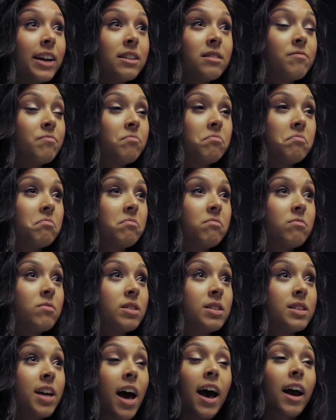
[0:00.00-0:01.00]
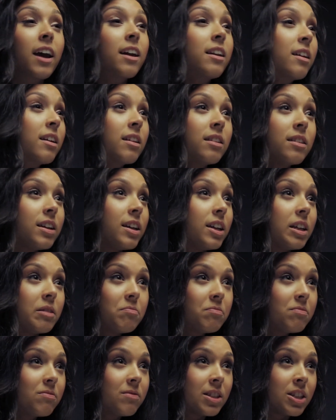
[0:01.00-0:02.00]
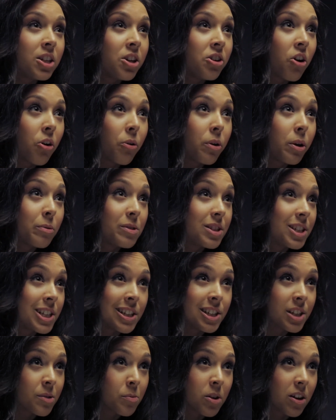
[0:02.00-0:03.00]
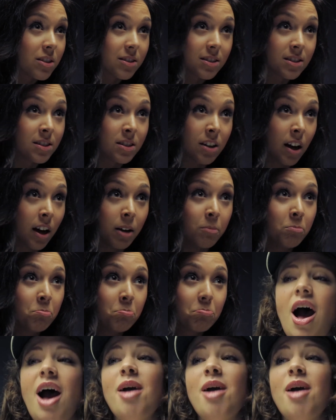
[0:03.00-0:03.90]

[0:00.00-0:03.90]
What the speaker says: I technically didn't know he was seeing someone else at the time.